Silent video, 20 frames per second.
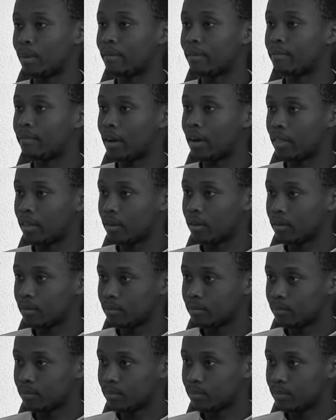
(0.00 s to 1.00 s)
my father,
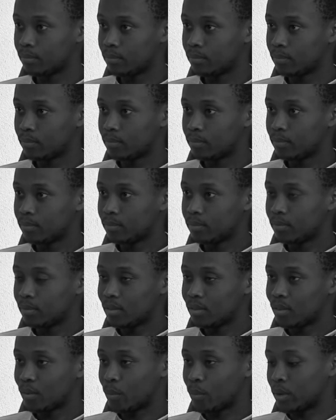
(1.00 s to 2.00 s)

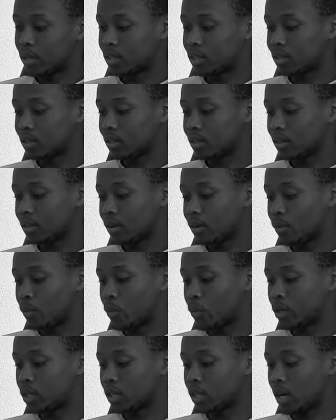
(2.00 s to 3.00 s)
which
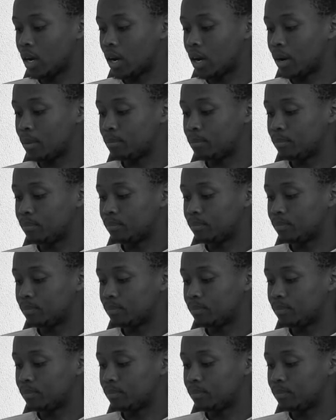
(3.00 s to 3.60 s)
like I